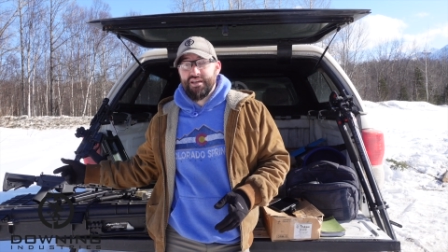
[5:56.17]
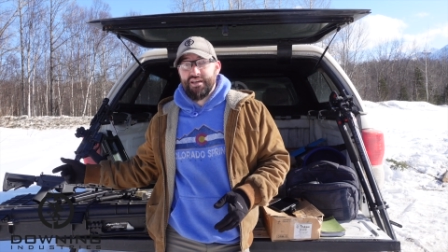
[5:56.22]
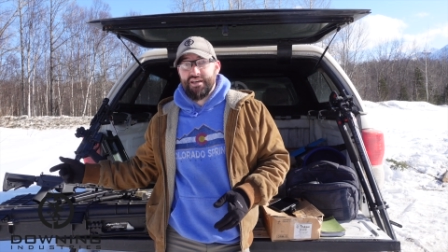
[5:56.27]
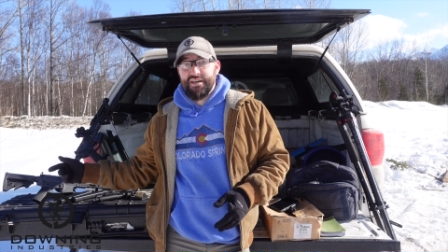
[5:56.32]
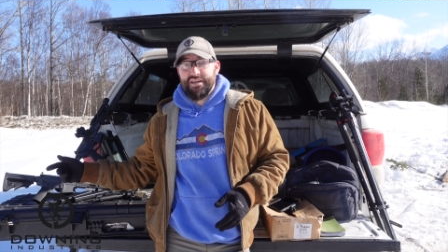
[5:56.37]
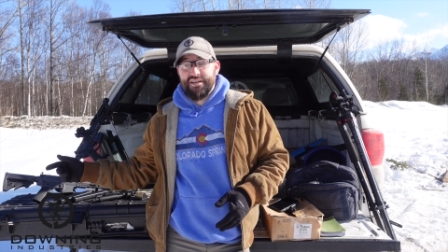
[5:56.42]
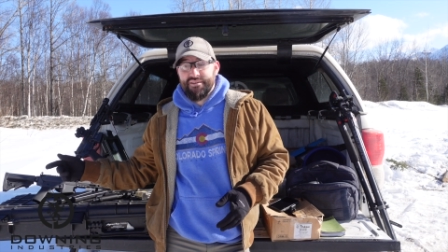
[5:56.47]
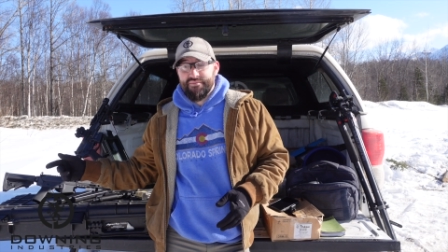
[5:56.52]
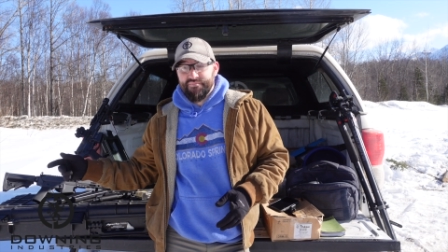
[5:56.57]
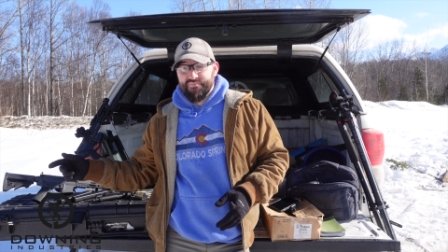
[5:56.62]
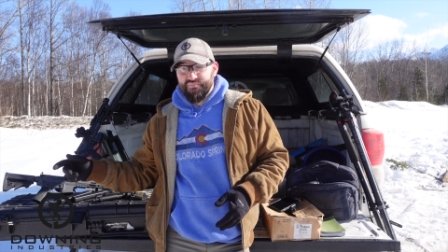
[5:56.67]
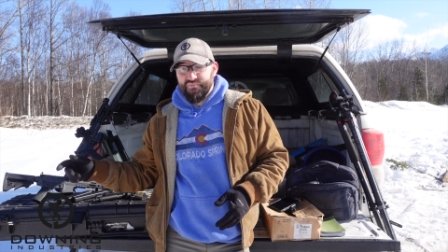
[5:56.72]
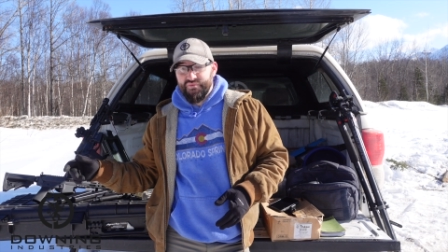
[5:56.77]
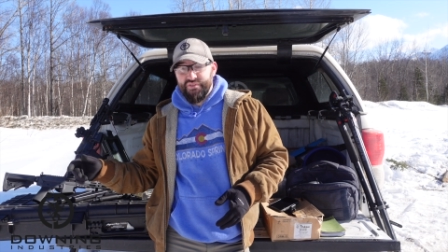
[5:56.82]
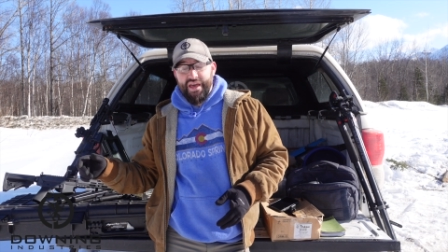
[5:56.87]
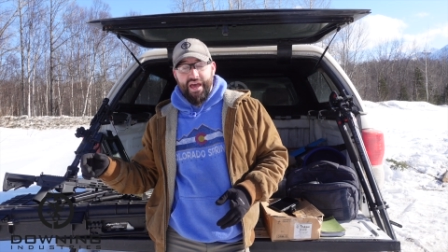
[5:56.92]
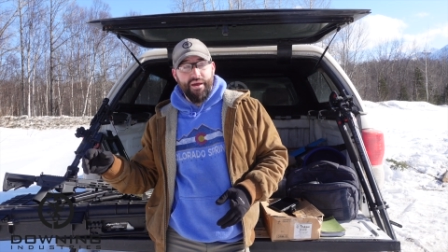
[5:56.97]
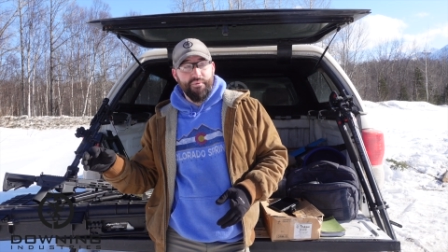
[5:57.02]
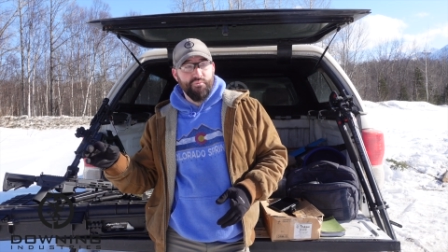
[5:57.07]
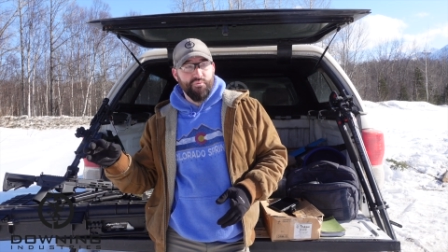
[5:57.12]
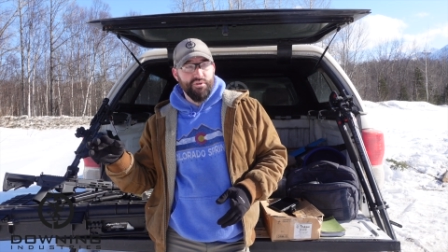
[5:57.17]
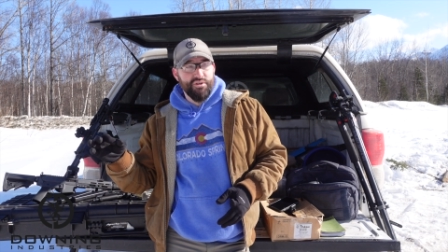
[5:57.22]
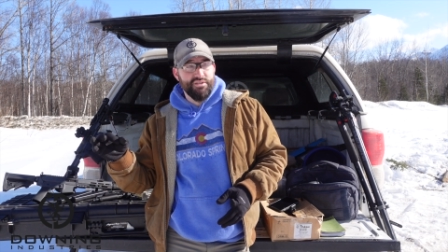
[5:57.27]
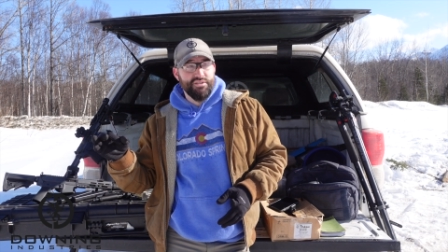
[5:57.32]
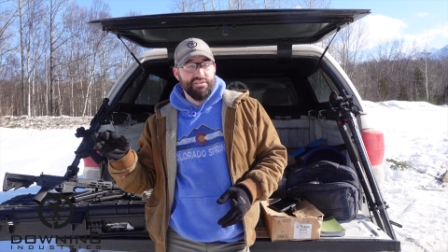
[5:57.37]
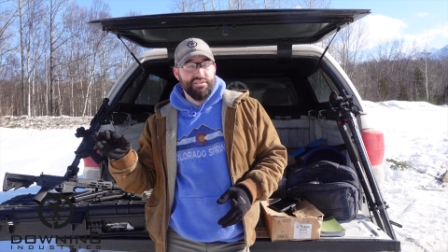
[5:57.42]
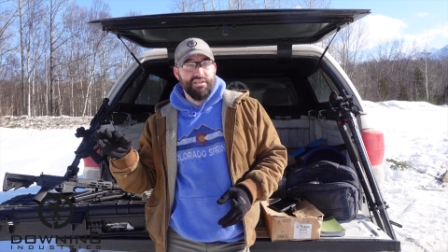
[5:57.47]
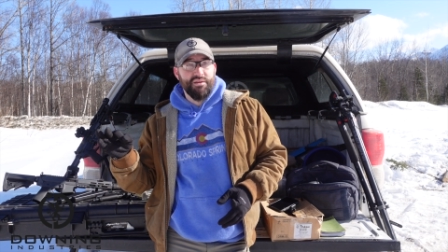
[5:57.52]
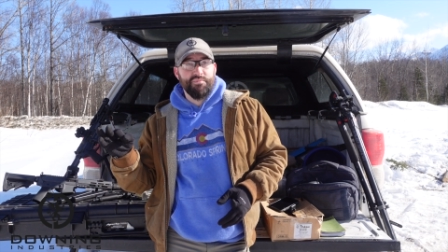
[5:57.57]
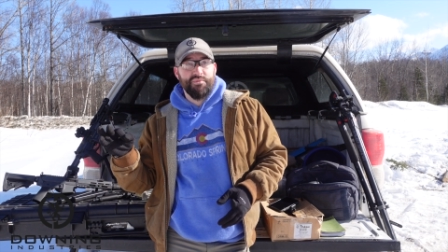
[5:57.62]
um, that
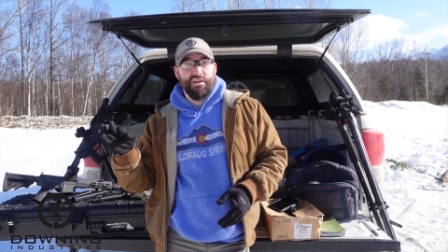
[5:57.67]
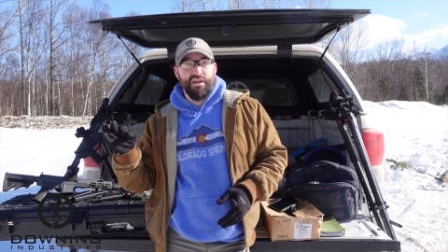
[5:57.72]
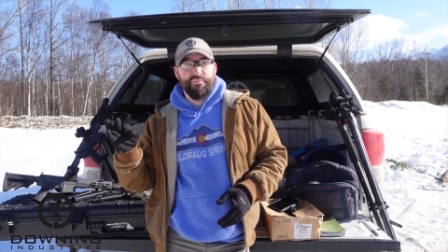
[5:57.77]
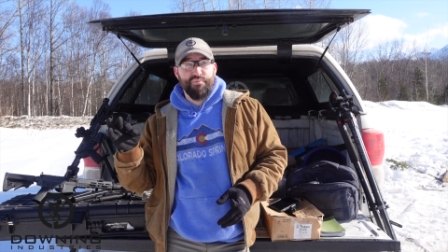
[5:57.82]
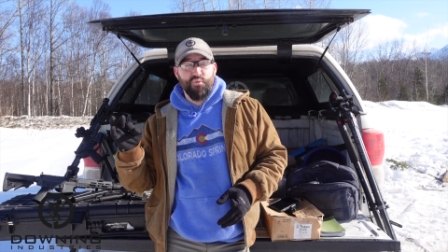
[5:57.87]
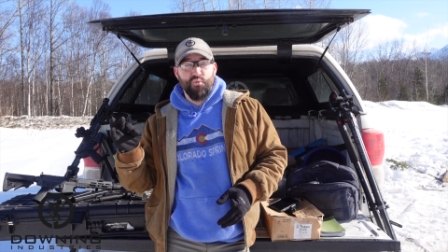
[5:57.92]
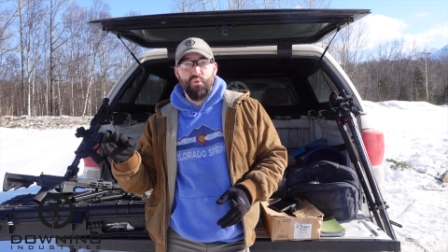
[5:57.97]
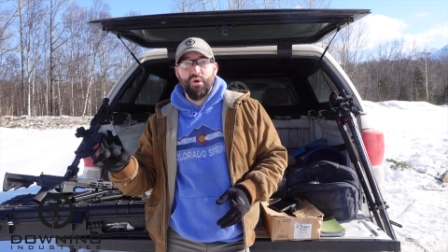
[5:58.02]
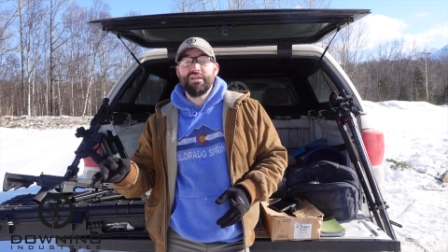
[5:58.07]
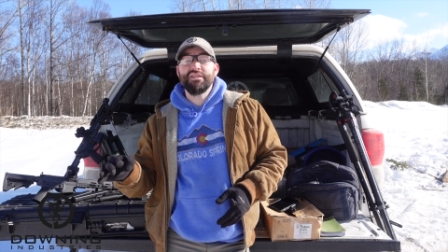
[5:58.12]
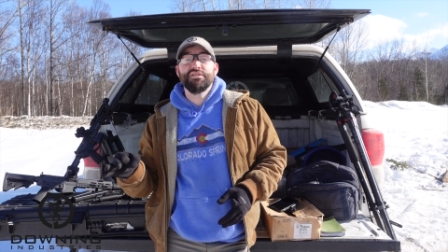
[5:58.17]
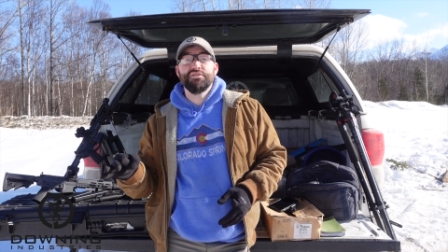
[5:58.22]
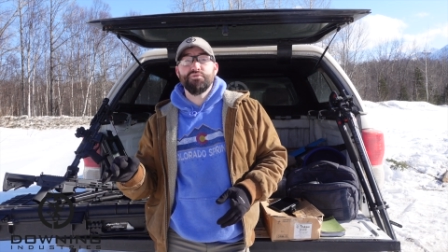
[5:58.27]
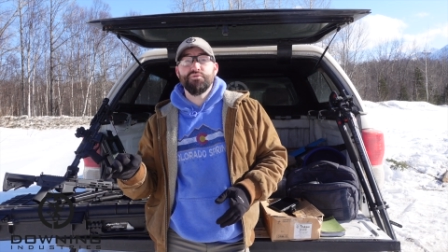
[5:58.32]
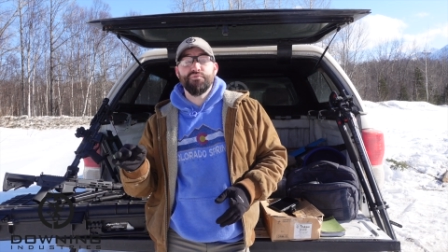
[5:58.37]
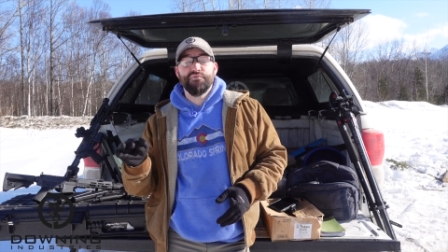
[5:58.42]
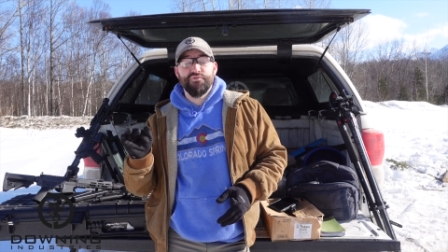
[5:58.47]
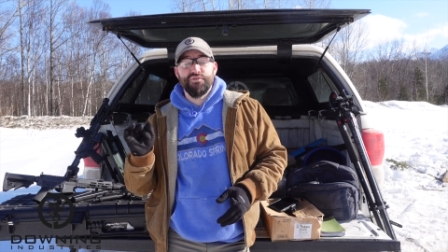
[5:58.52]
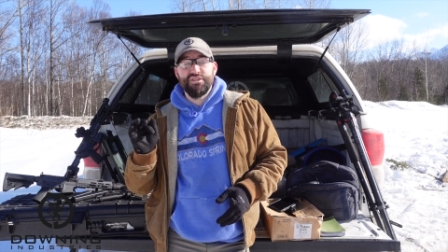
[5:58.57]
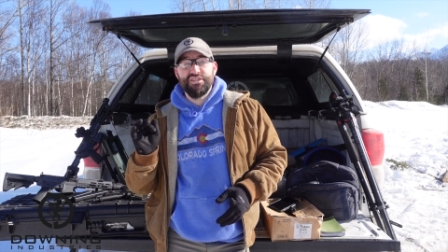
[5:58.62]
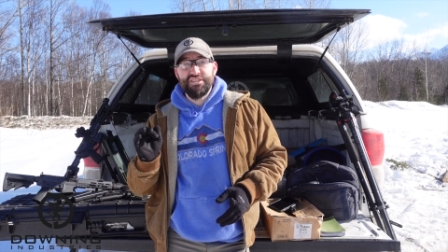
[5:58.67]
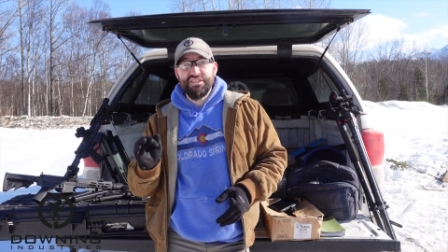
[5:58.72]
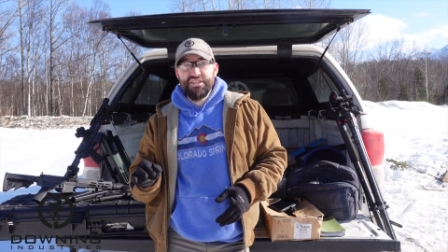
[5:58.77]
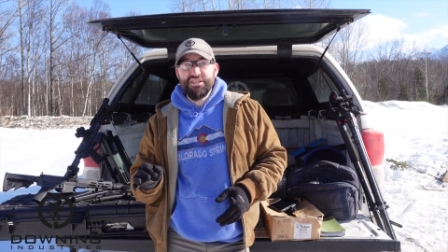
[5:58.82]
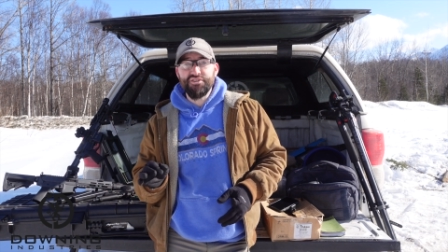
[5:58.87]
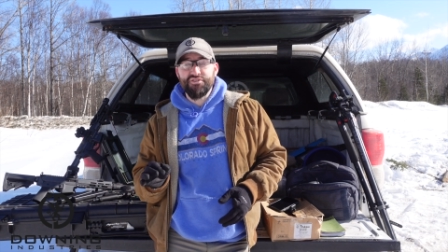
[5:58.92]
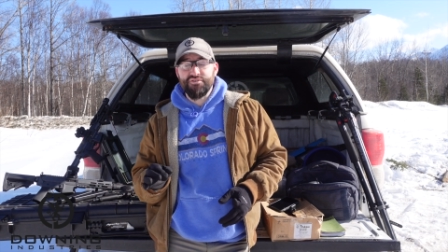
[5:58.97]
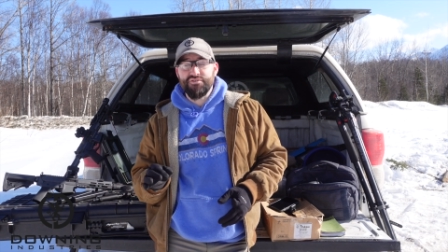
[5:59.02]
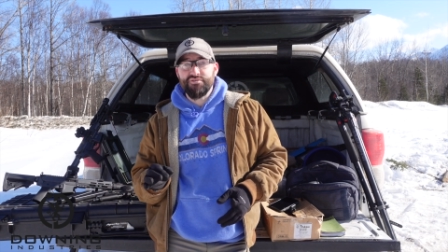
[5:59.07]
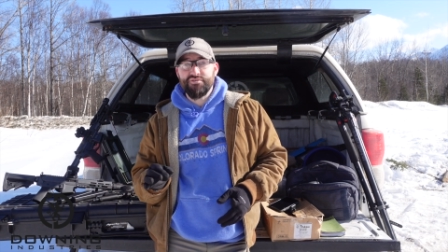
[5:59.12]
was something I've been wanting to do for
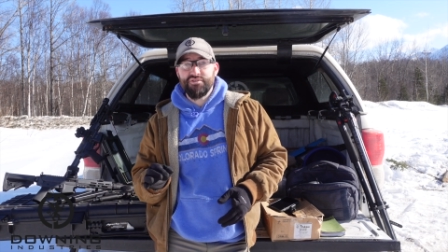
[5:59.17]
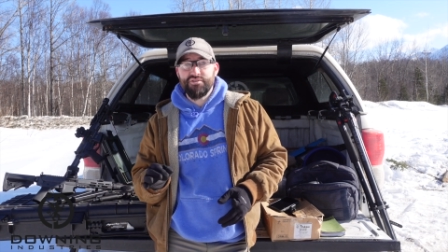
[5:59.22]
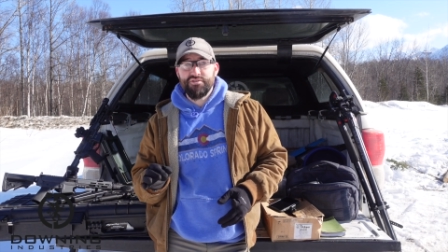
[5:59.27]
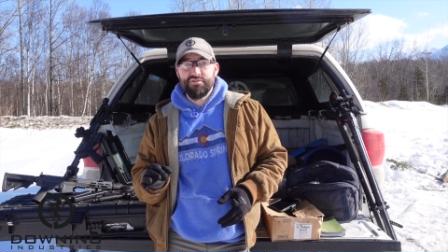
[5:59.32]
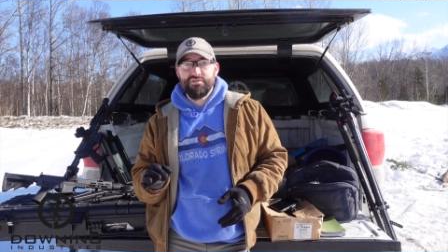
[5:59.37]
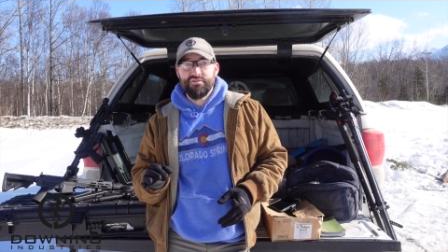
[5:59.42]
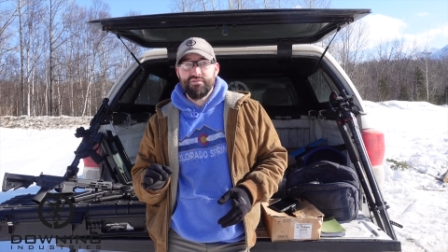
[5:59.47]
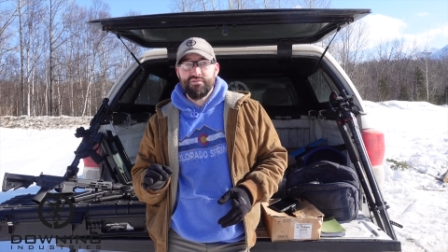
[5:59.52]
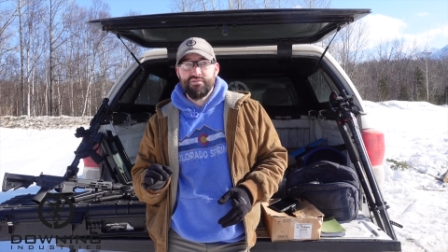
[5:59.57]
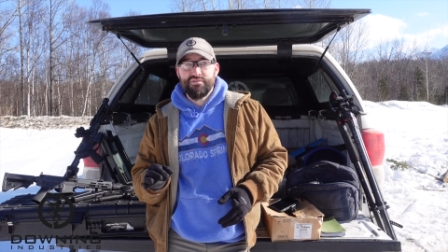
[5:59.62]
years